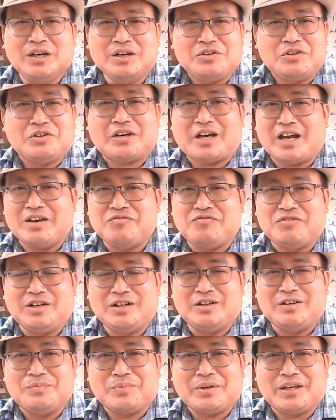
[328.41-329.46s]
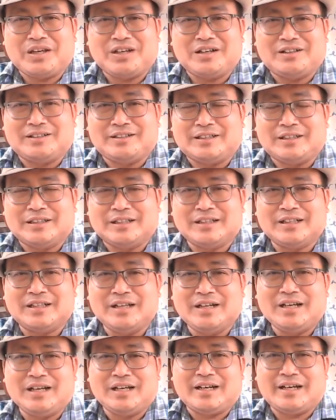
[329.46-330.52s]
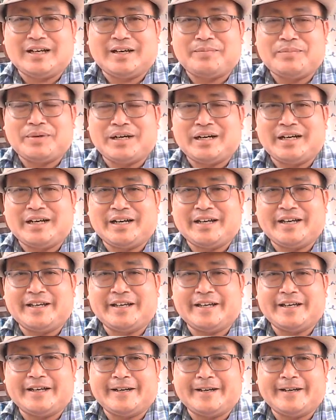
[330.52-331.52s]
you can follow me on my